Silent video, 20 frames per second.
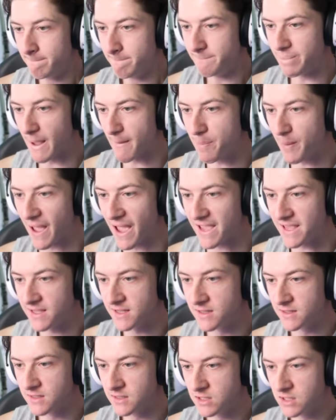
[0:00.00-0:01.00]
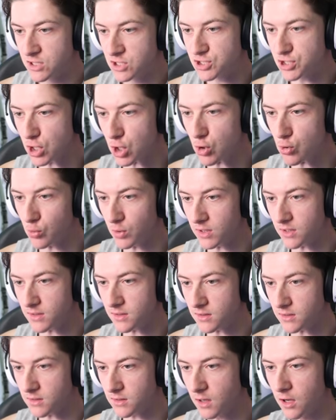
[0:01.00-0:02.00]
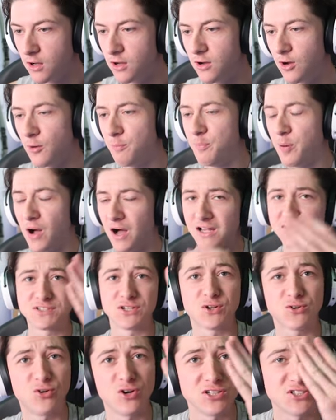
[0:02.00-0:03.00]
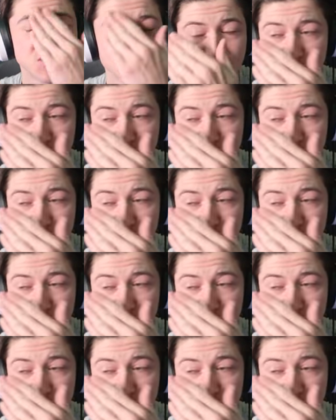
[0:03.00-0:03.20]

Pepe! Shoot! Oh, pass across or do